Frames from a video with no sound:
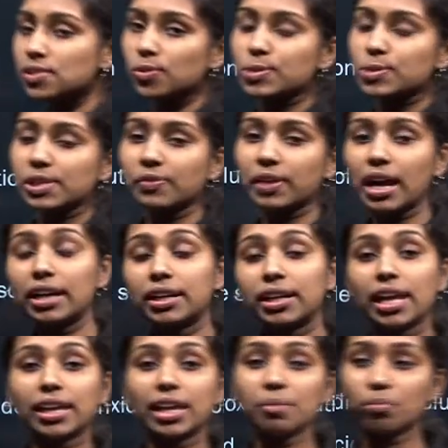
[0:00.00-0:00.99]
solution, we are
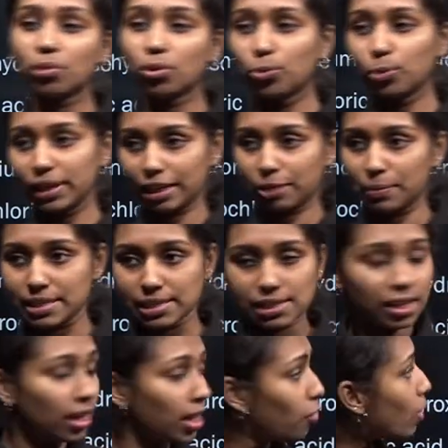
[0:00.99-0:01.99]
taking blue litmus.
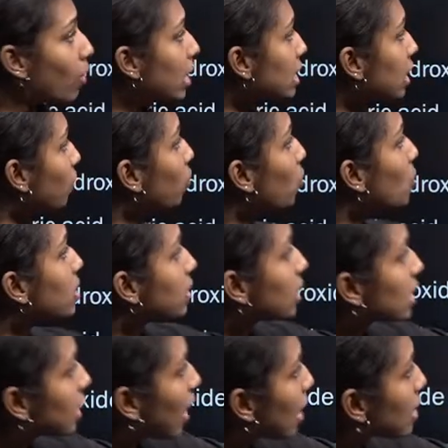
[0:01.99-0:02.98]
What is our question
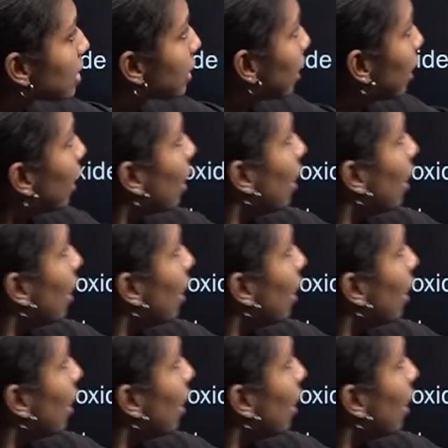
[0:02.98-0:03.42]
is asking?